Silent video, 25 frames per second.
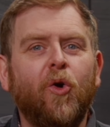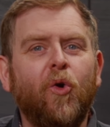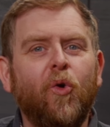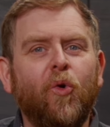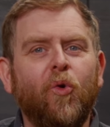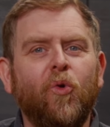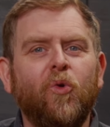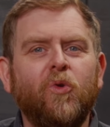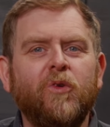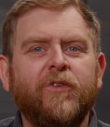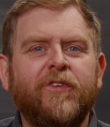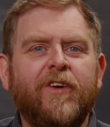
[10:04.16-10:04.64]

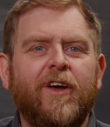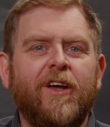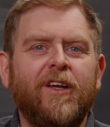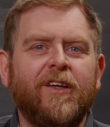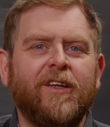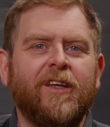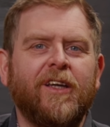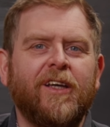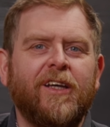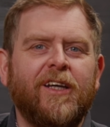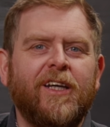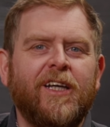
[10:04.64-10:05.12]
all
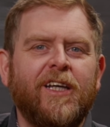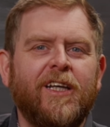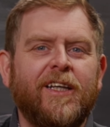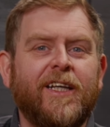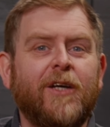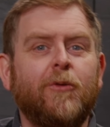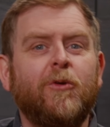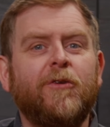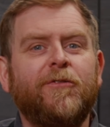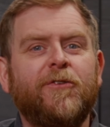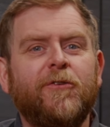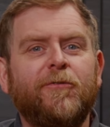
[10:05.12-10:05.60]
done.
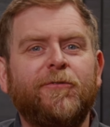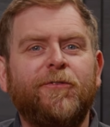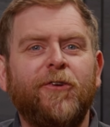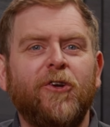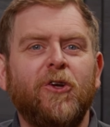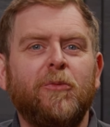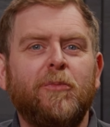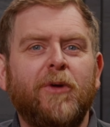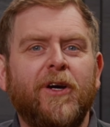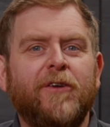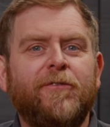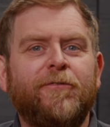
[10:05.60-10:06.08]
Now if you
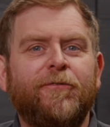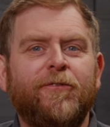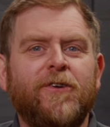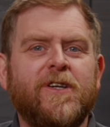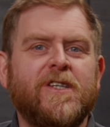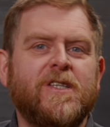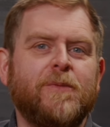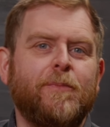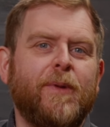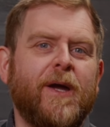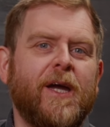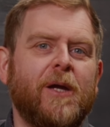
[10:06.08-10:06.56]
follow my
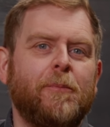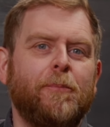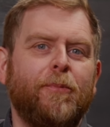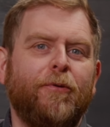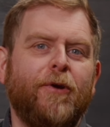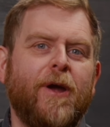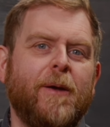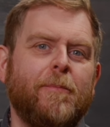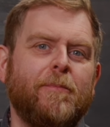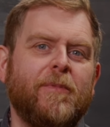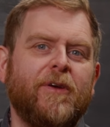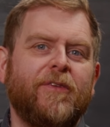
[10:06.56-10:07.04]
freezer bag
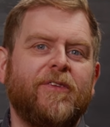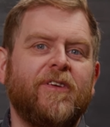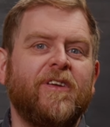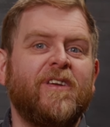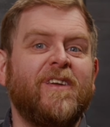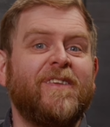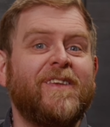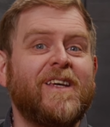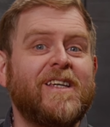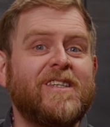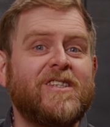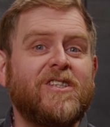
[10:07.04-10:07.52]
prep method,
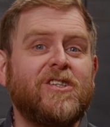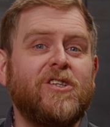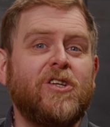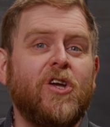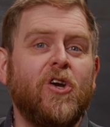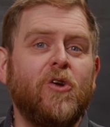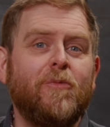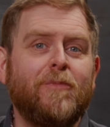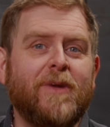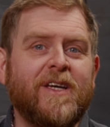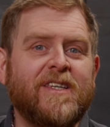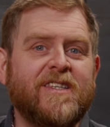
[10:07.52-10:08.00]
there's
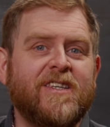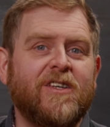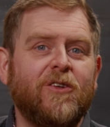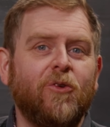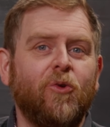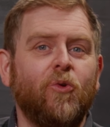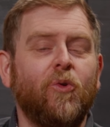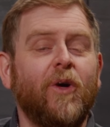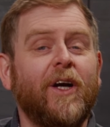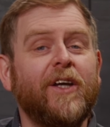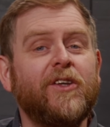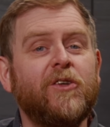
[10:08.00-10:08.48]
no mess at
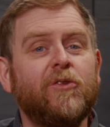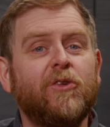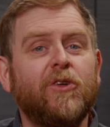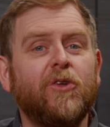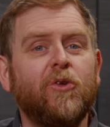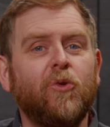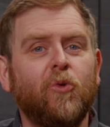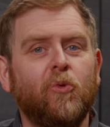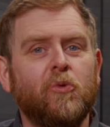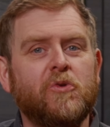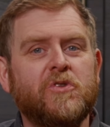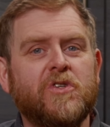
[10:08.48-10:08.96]
all, and you
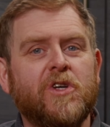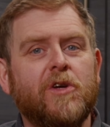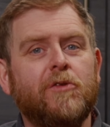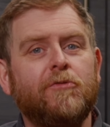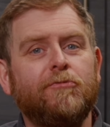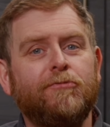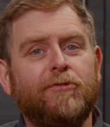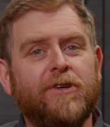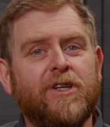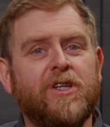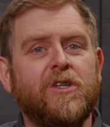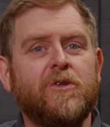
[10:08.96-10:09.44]
can also
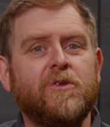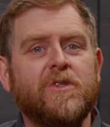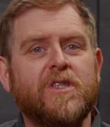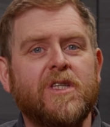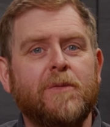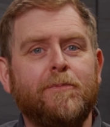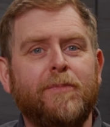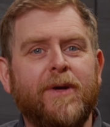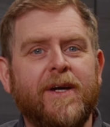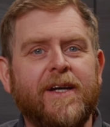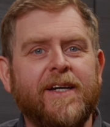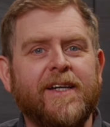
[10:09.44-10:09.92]
reuse
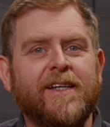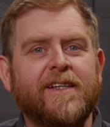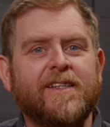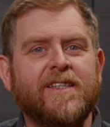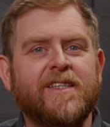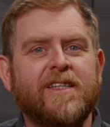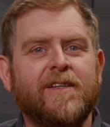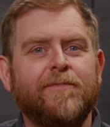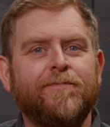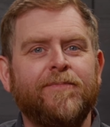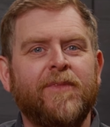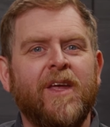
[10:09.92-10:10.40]
the
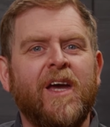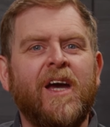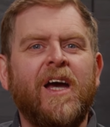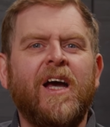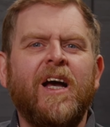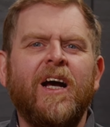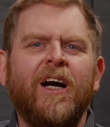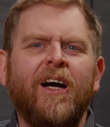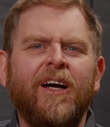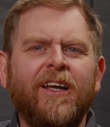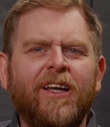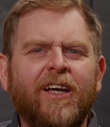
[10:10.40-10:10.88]
bags.
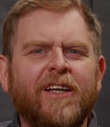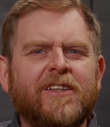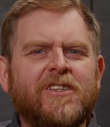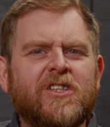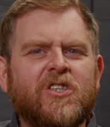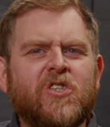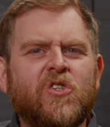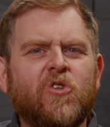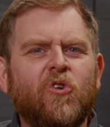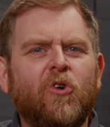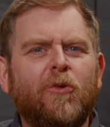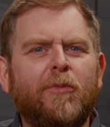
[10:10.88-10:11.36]
I like
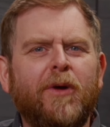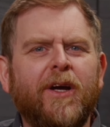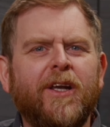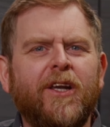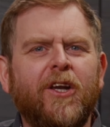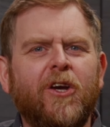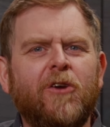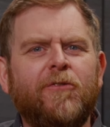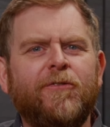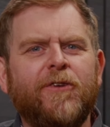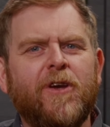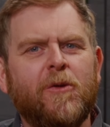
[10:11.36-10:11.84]
to store my
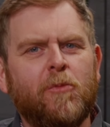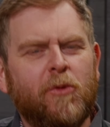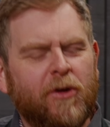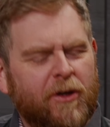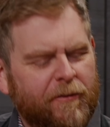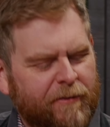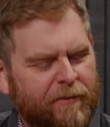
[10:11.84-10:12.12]
loaf in one